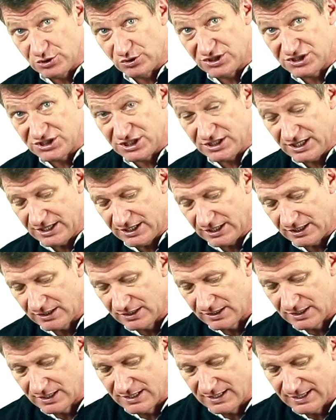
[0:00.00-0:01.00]
as you can see
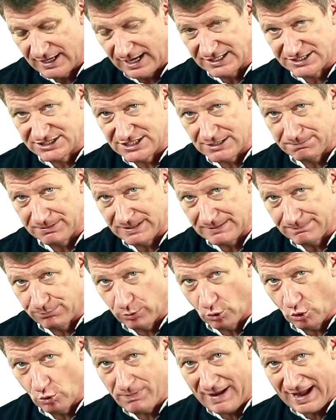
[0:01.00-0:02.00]
here, and simply
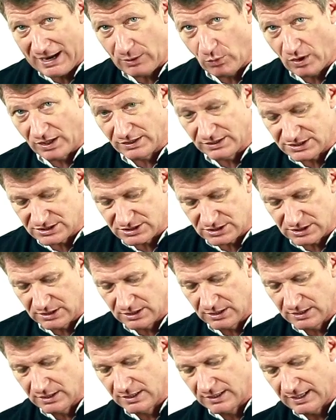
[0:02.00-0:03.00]
pull back once
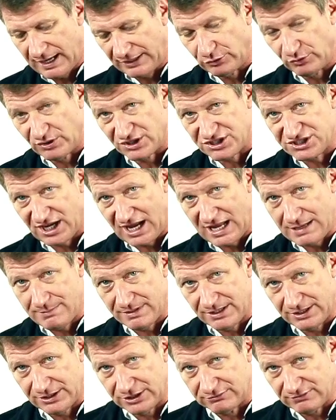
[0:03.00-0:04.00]
and do the same
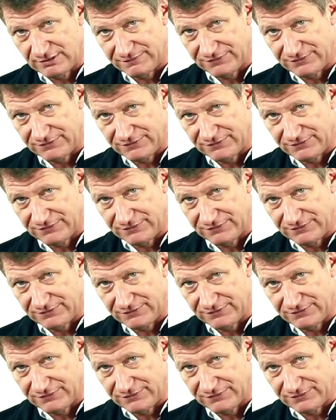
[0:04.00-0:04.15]
in the